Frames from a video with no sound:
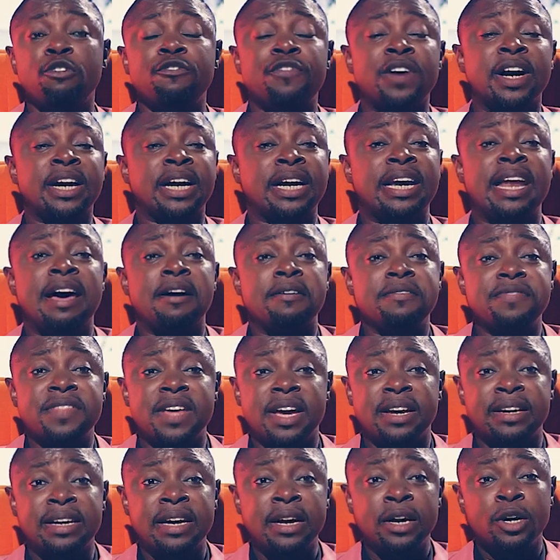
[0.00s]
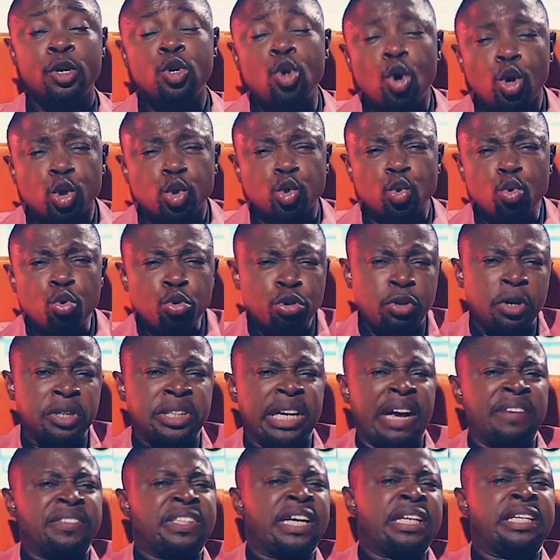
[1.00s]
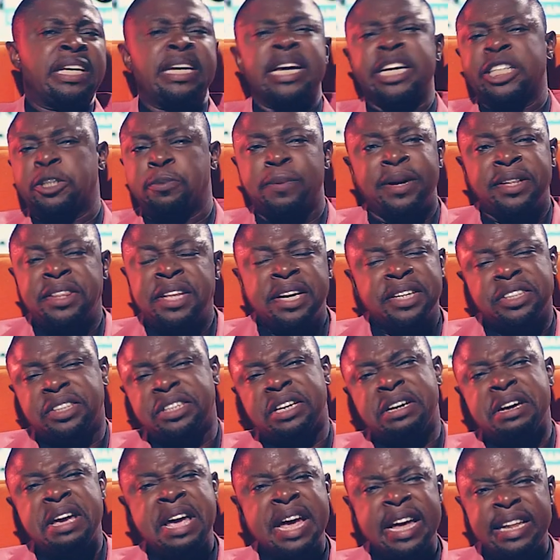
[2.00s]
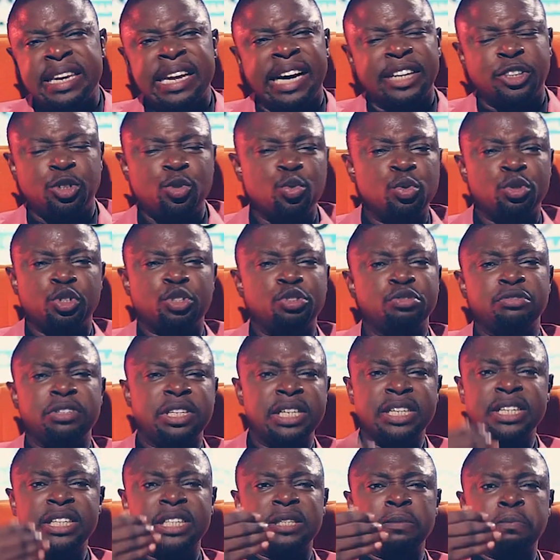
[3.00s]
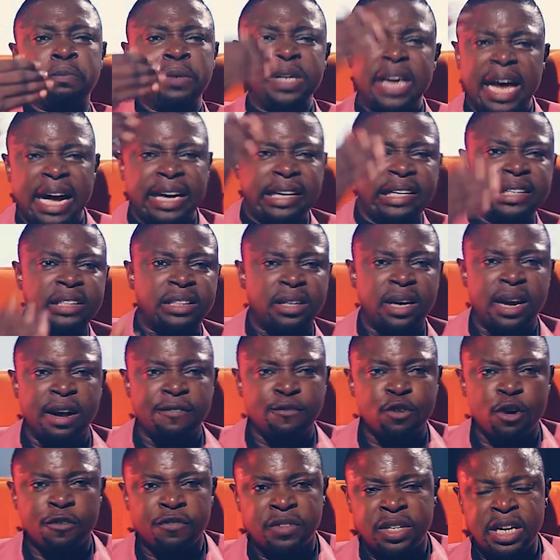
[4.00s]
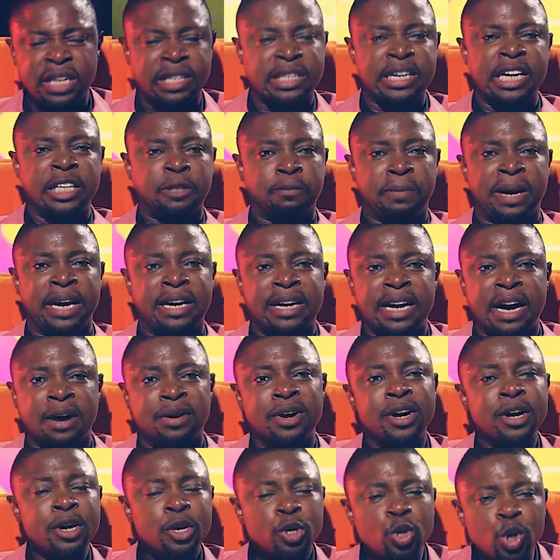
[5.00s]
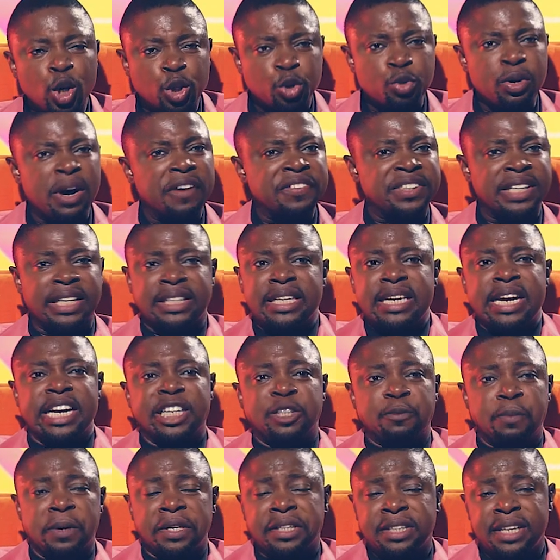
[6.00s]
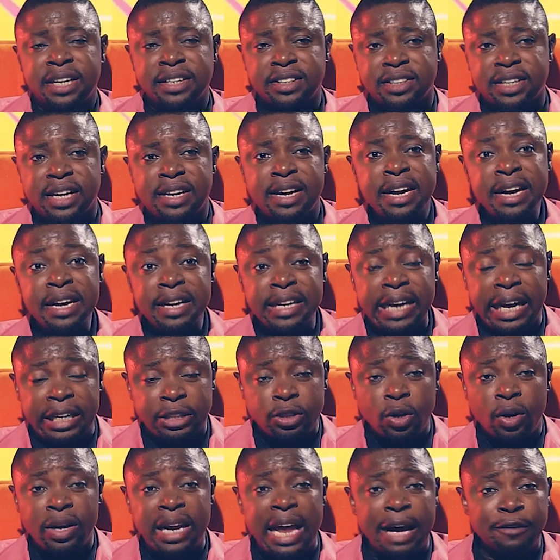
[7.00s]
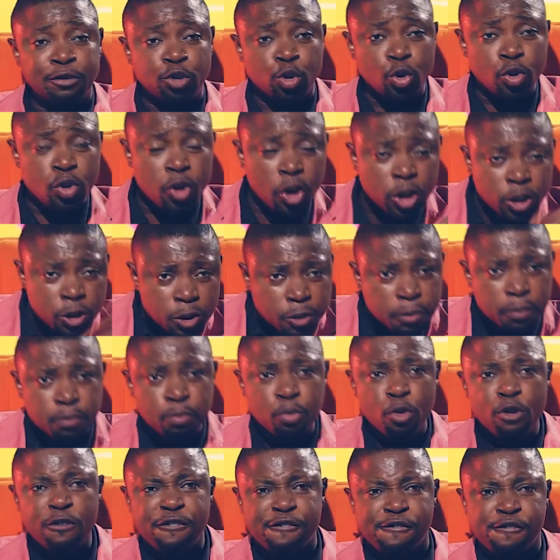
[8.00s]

overclouded, those who just have certain expectation that you shouldn't be at this level of greatness by now, those who have certain expectation that your life should not move